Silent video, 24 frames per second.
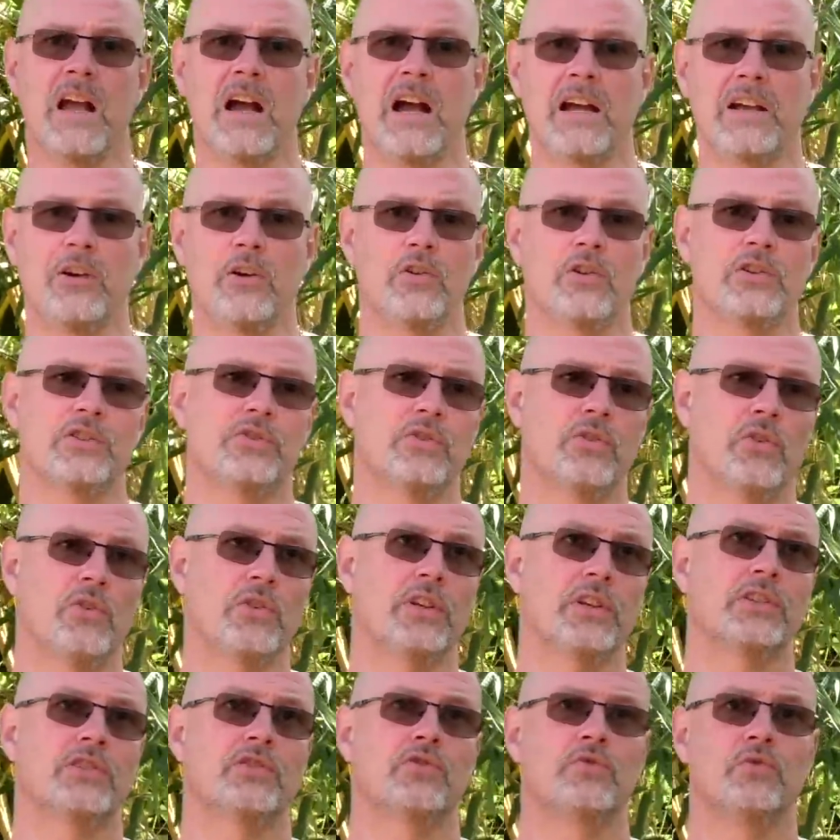I also
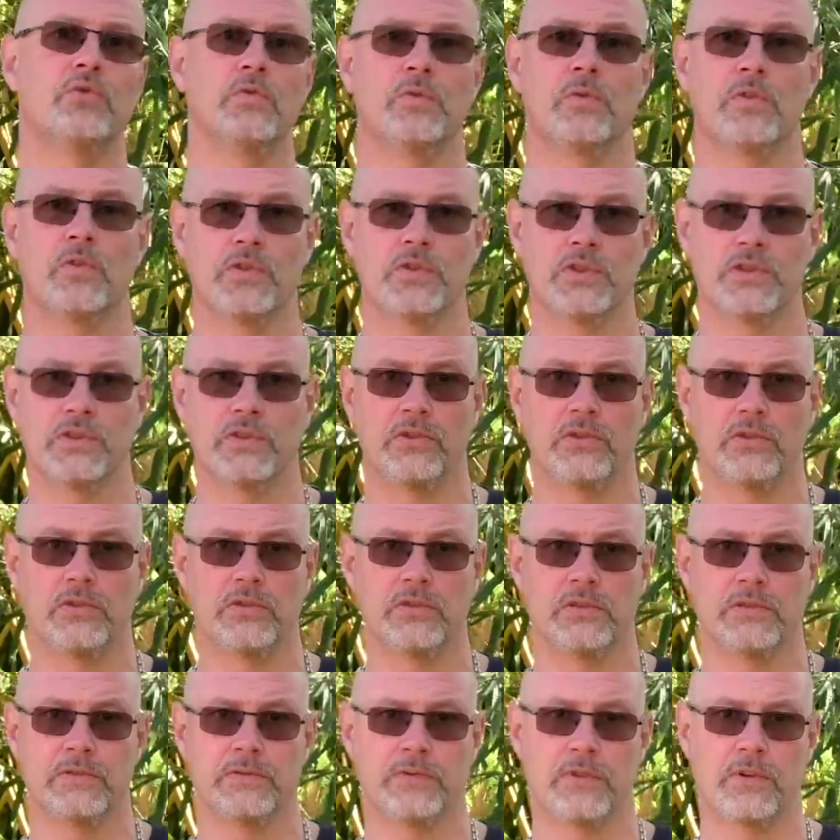ordered a roof
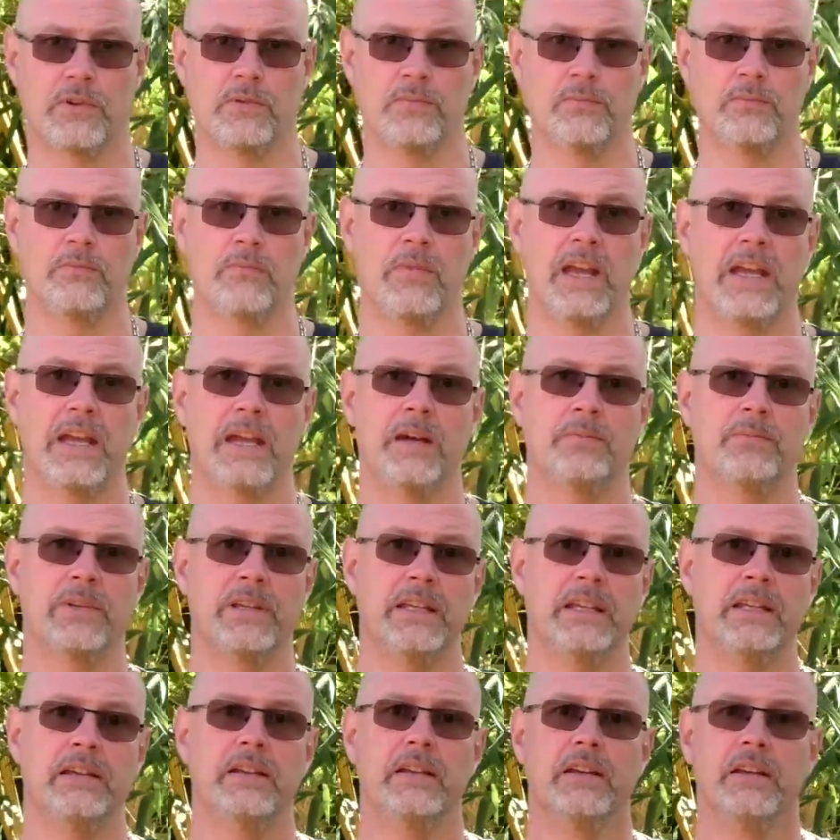console from
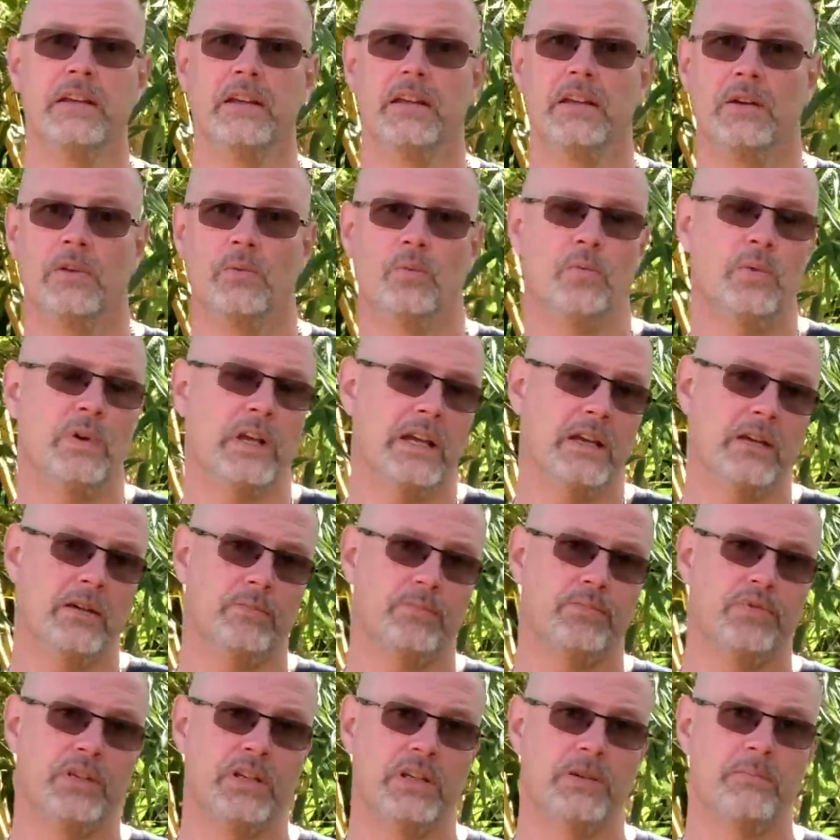ARB, where
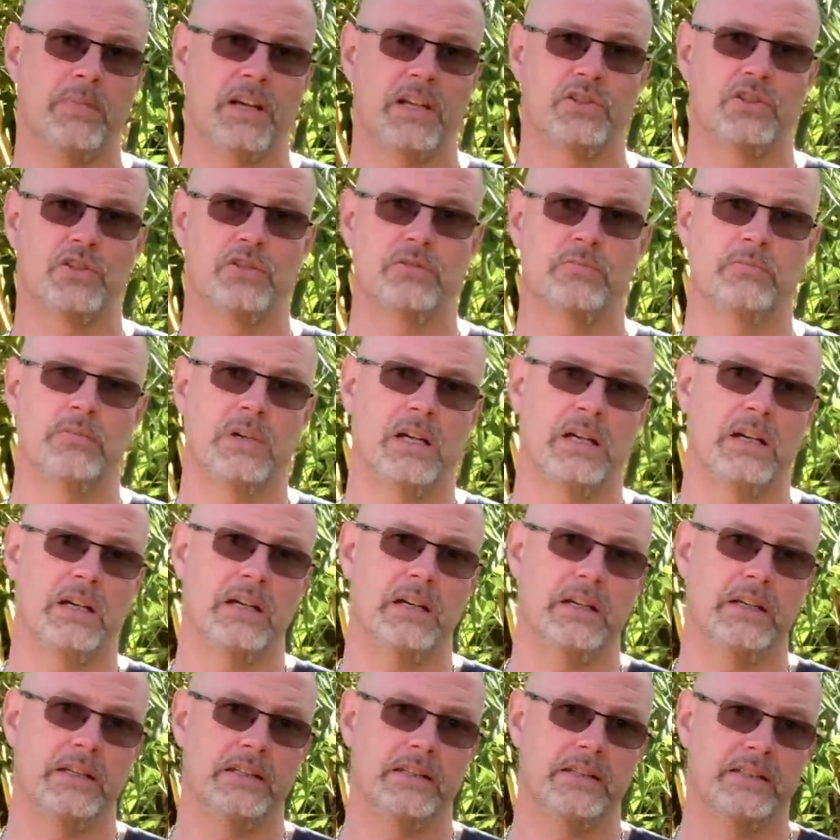pretty much
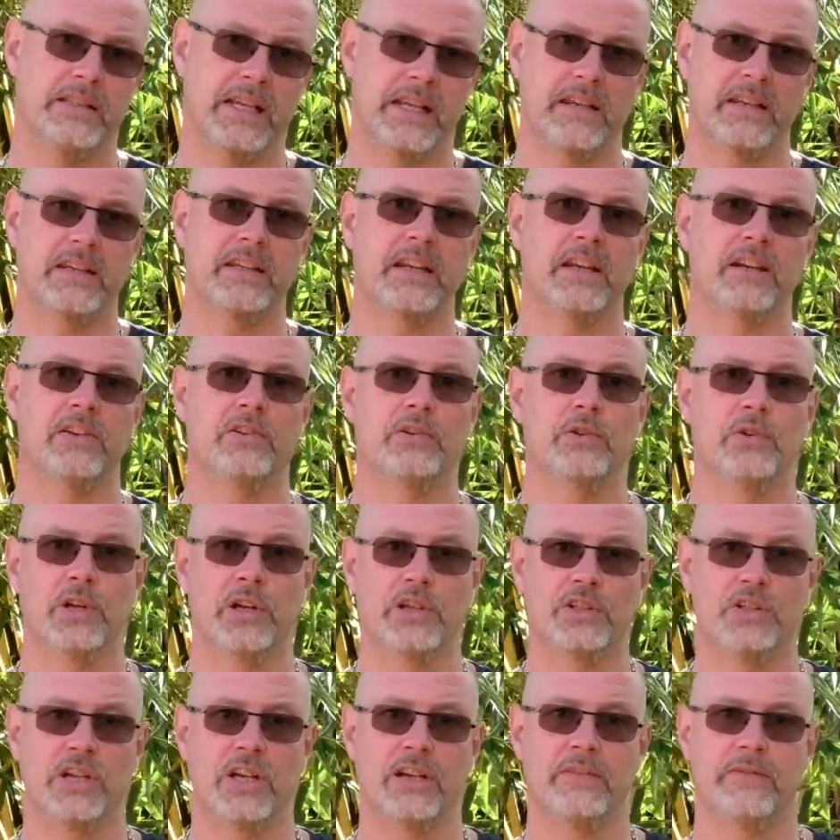my secondary
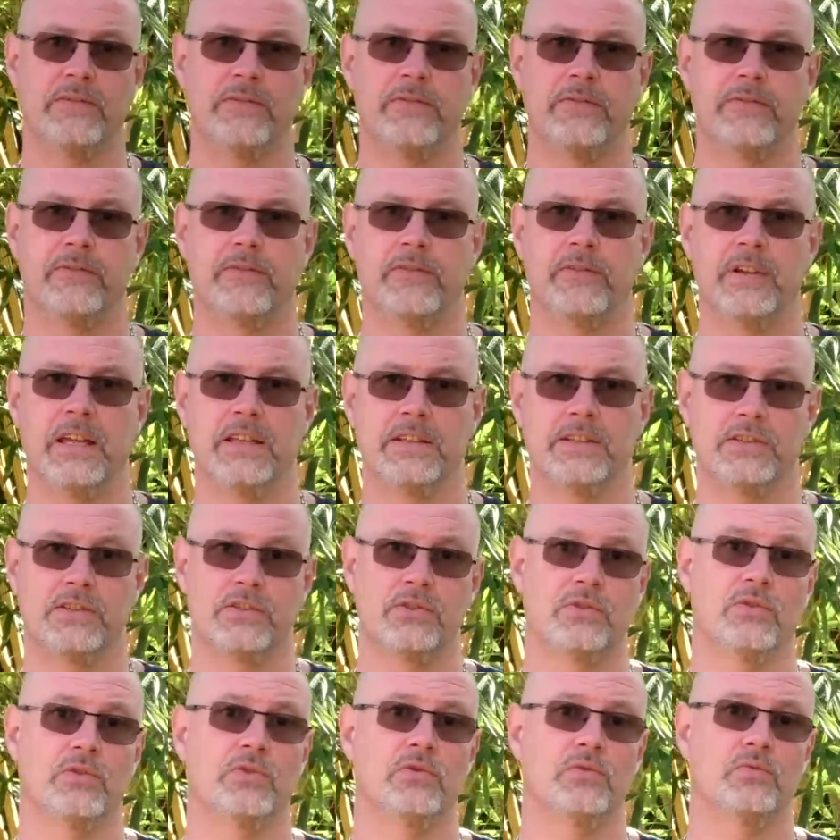UHF and
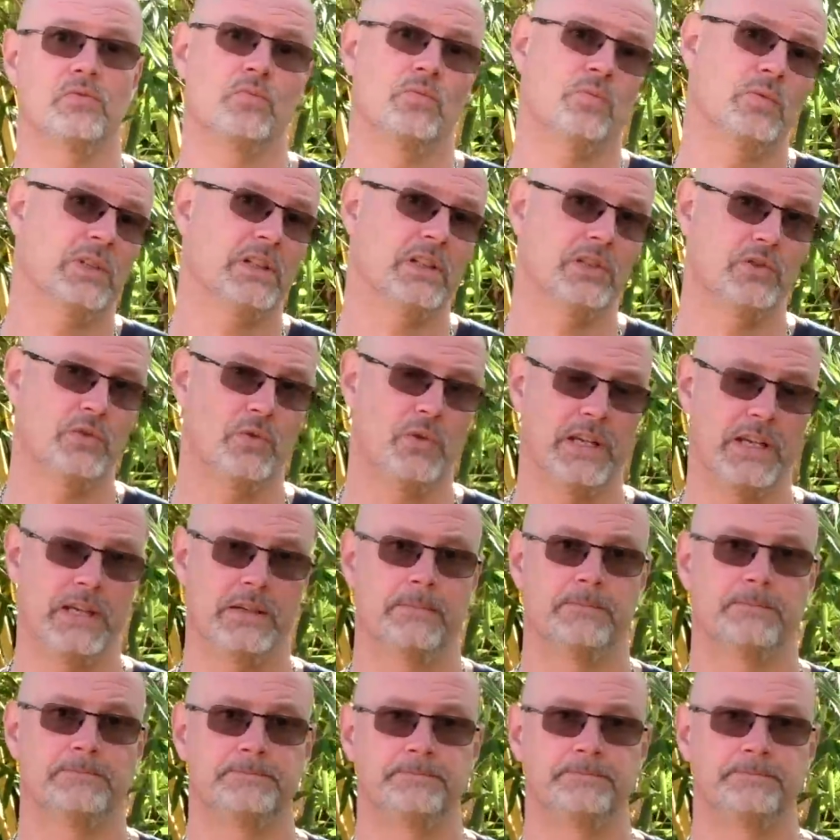so will go in.